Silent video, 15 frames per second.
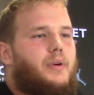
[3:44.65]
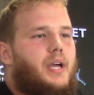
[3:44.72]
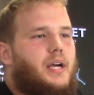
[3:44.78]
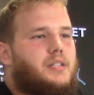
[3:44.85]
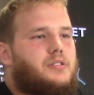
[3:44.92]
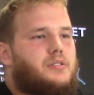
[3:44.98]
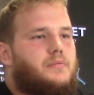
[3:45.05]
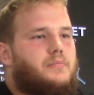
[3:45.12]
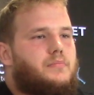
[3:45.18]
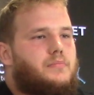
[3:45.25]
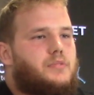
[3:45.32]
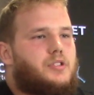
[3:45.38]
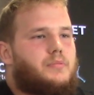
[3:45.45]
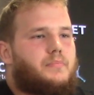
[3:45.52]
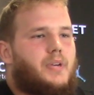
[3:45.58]
we had
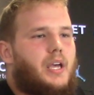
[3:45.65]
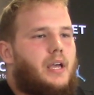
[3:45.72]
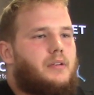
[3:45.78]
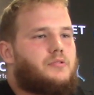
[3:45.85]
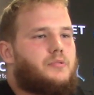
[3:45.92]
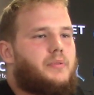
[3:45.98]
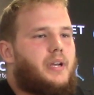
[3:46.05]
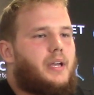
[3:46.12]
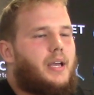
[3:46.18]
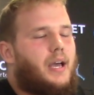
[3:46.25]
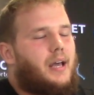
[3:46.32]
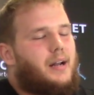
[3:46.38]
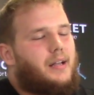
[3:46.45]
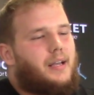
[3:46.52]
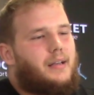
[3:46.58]
some some games where we
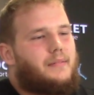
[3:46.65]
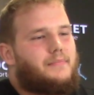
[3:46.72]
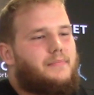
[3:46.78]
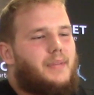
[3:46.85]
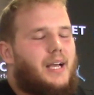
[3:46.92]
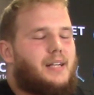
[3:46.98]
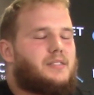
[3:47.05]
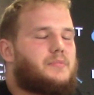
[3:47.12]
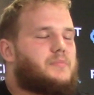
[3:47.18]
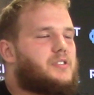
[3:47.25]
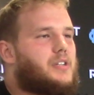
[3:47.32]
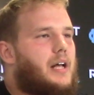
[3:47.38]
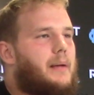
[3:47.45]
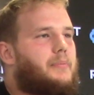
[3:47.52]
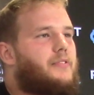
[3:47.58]
kind of had some
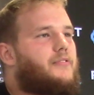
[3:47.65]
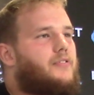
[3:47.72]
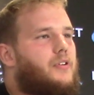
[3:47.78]
sloppy